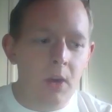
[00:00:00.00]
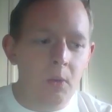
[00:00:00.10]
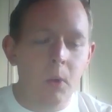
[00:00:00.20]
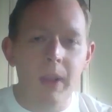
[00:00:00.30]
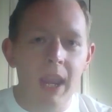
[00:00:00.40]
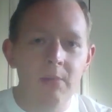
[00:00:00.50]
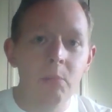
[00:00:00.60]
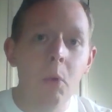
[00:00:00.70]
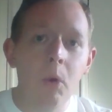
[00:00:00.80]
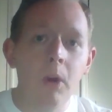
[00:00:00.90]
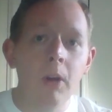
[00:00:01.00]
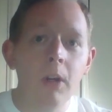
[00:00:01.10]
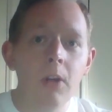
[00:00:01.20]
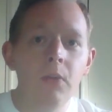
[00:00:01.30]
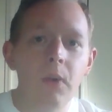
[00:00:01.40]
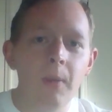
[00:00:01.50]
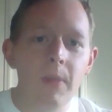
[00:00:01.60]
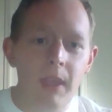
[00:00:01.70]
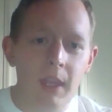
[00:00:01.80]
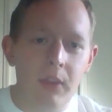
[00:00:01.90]
will gain more from
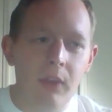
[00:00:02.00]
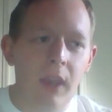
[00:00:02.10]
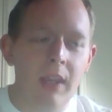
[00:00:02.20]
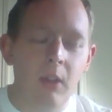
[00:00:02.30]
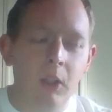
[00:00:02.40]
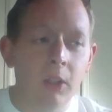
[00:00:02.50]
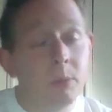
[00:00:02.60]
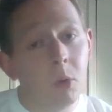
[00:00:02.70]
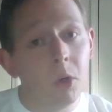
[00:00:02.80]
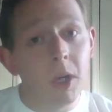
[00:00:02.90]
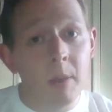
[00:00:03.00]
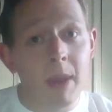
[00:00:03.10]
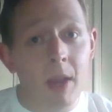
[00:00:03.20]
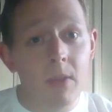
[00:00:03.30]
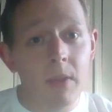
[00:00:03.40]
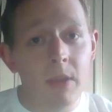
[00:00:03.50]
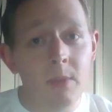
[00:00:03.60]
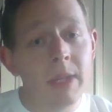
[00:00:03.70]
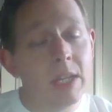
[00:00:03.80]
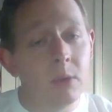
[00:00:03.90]
this and learn more about the
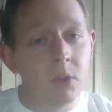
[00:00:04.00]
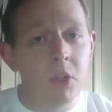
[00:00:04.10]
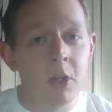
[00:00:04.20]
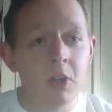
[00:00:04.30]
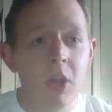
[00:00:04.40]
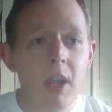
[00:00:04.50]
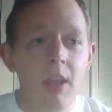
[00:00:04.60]
medieval church